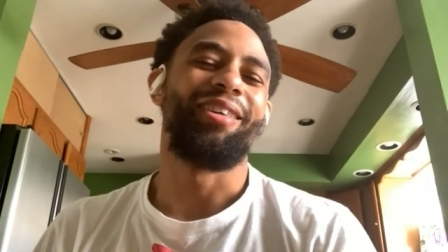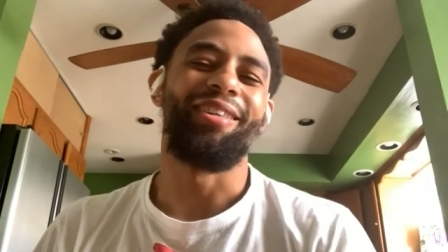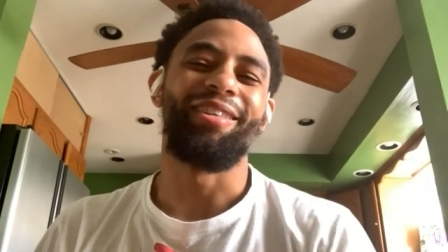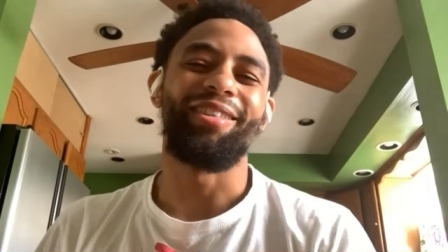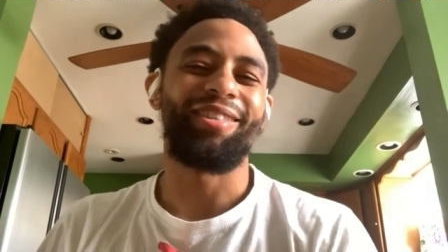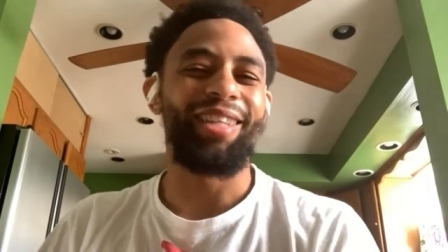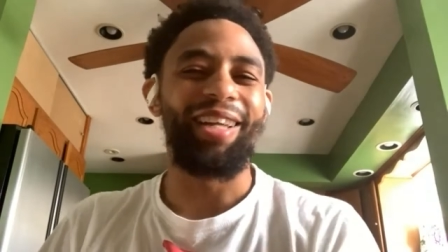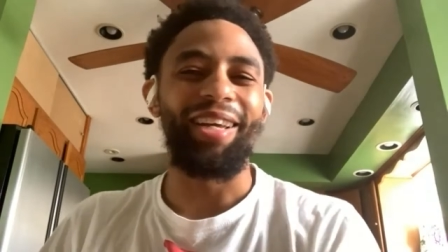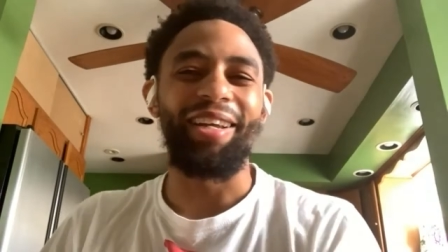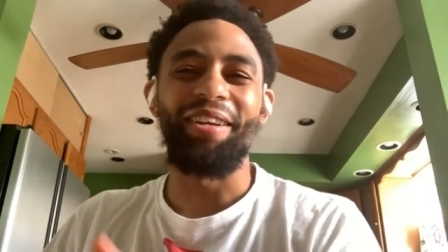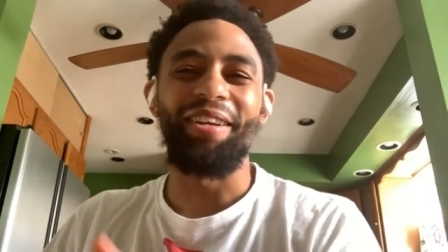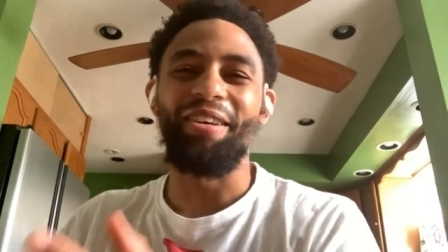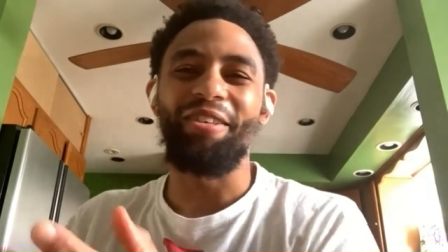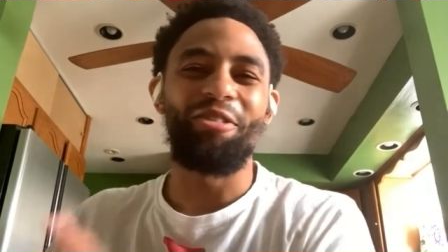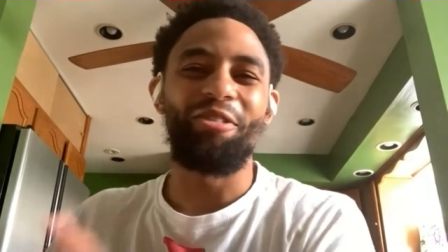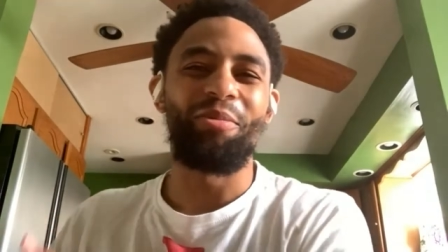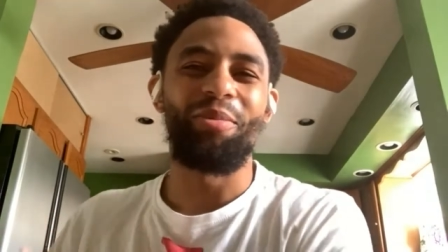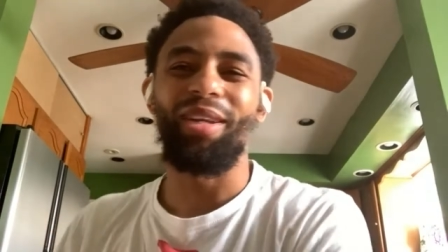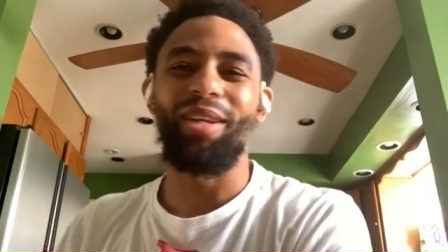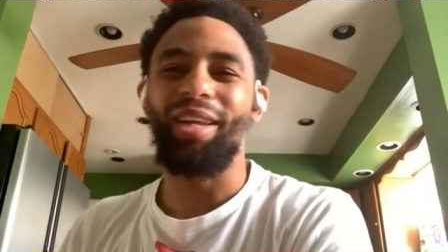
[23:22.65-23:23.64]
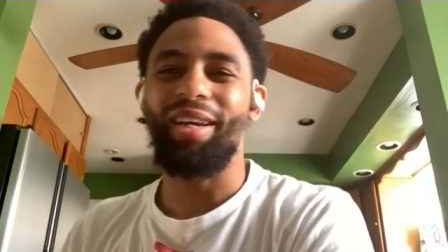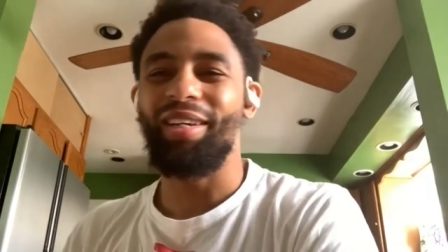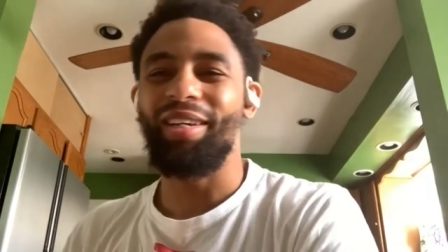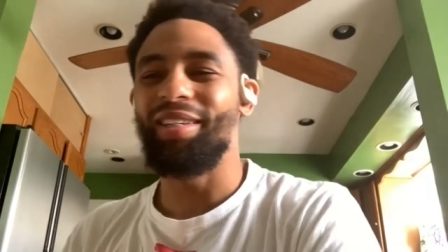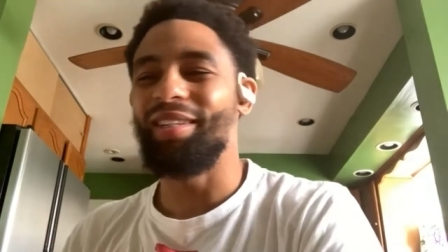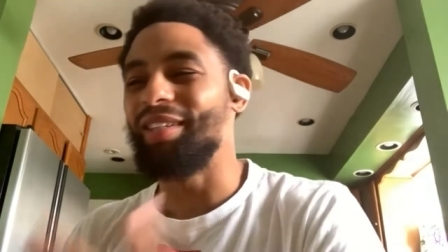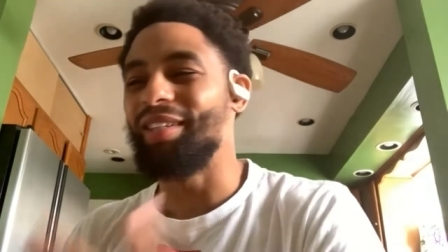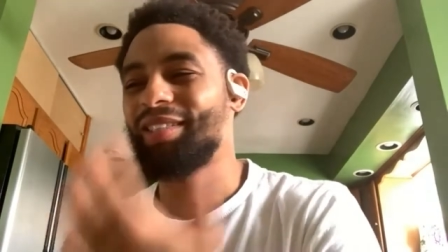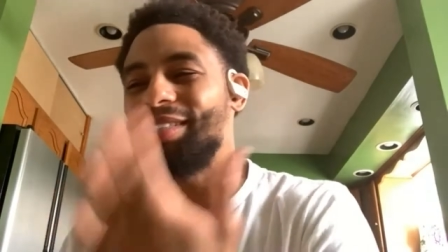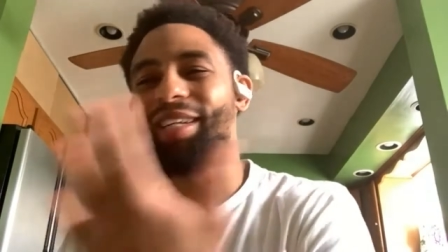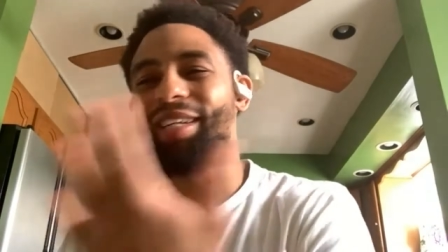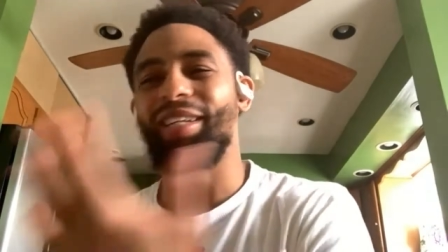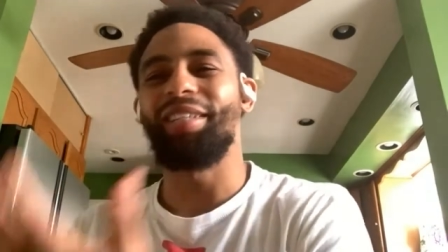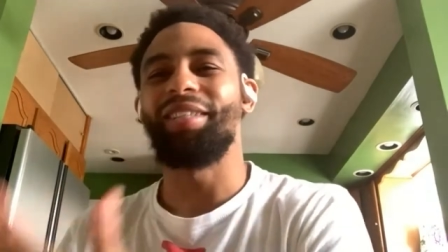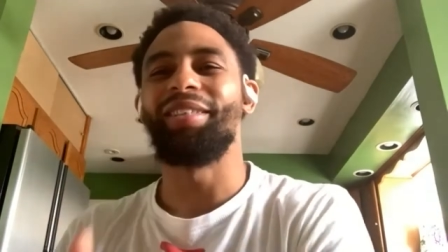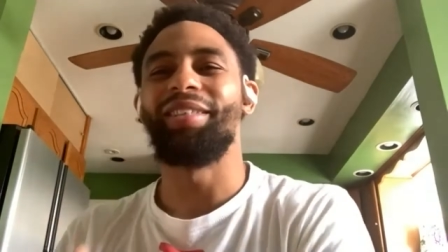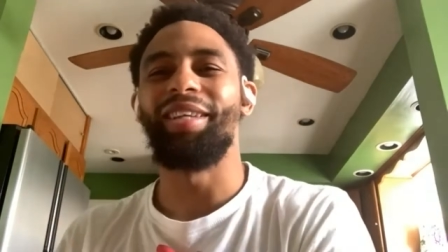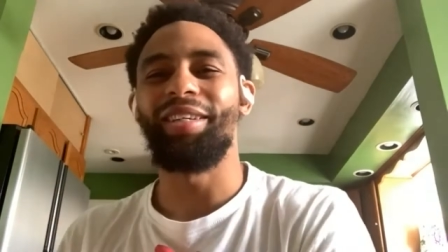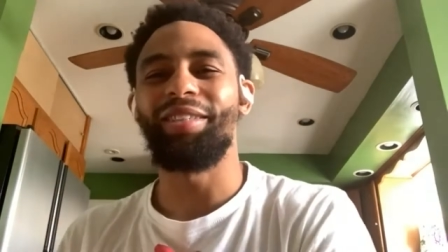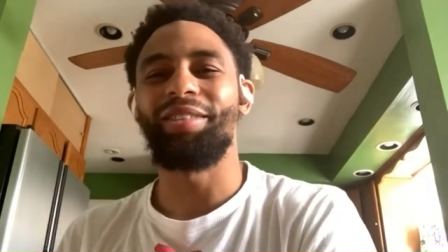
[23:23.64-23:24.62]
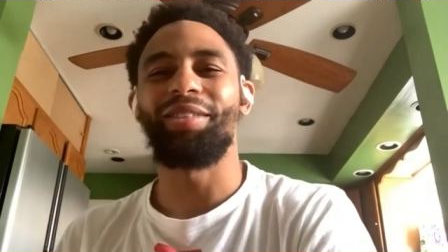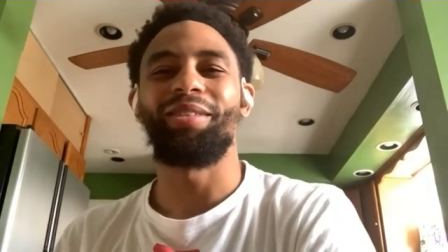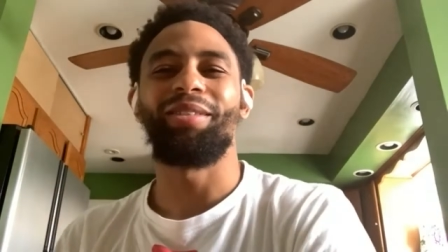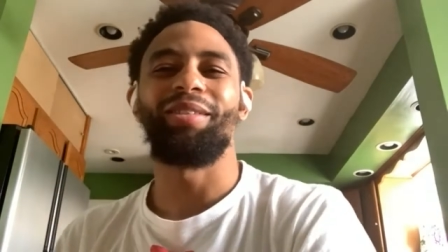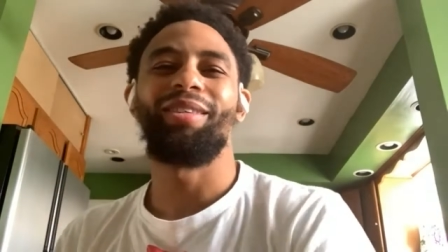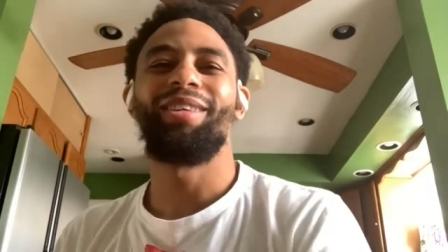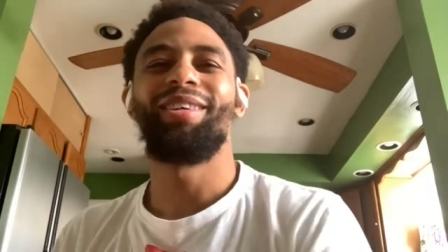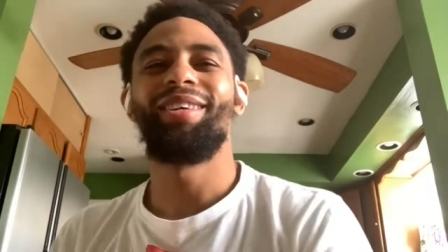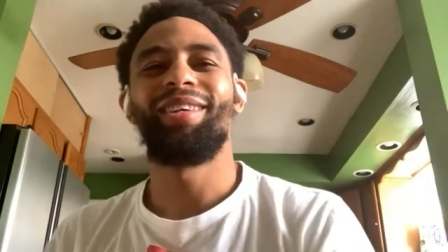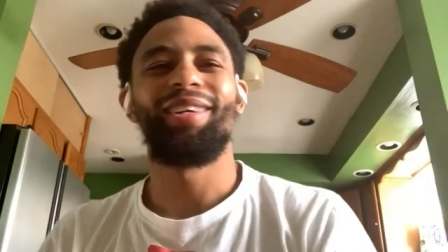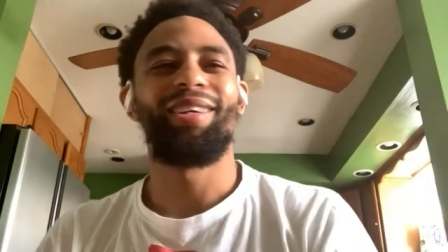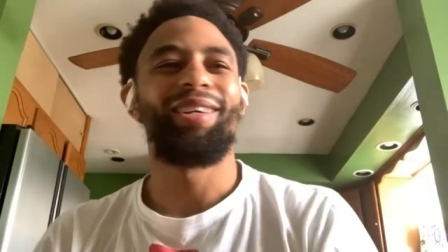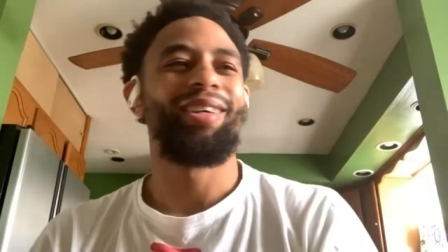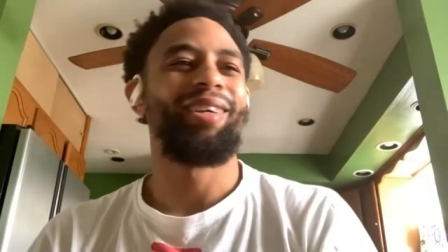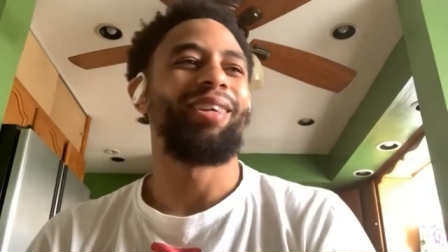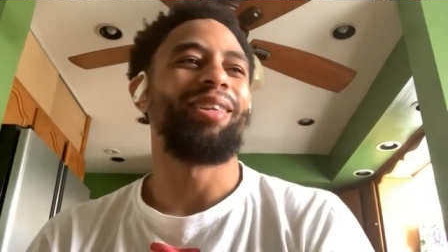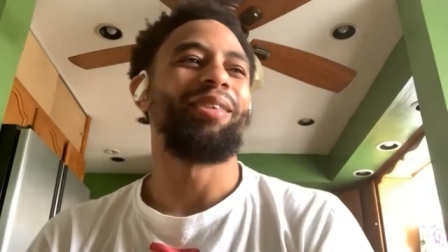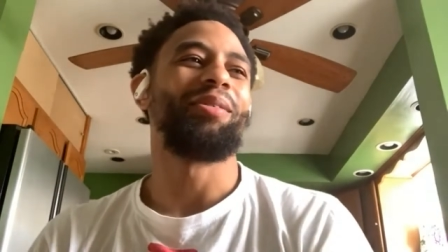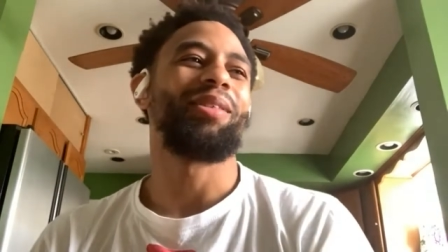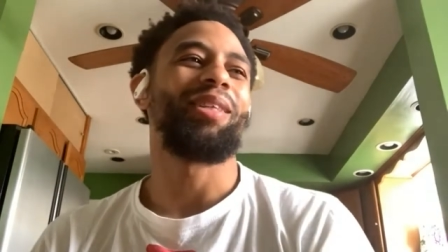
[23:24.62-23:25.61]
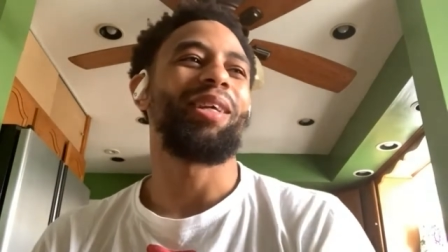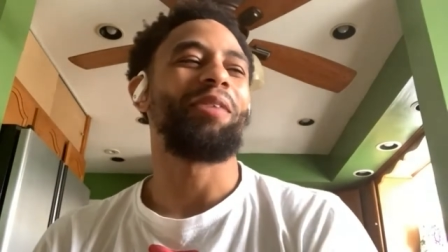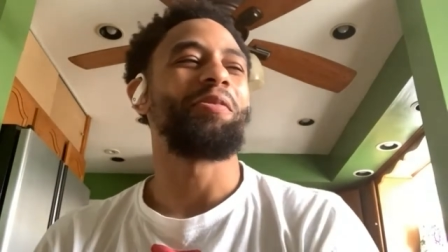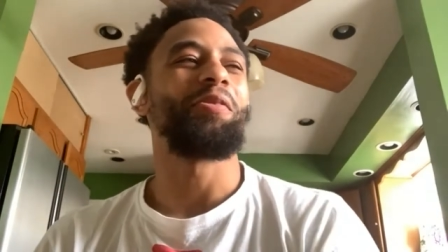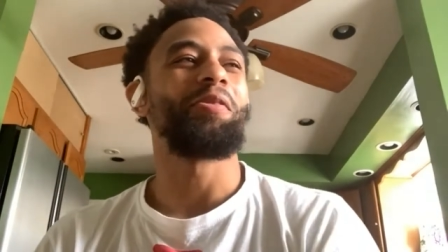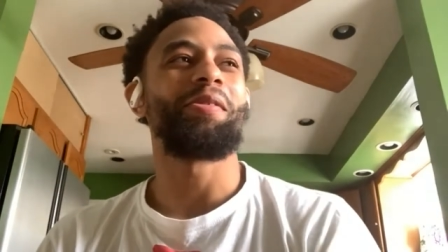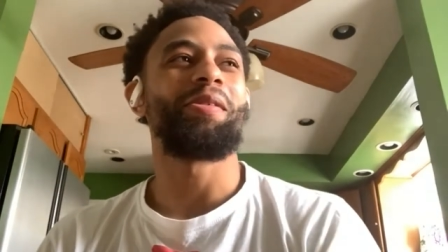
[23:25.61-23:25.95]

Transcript: and it's like nothing but, like, it looks like a desert, and it was like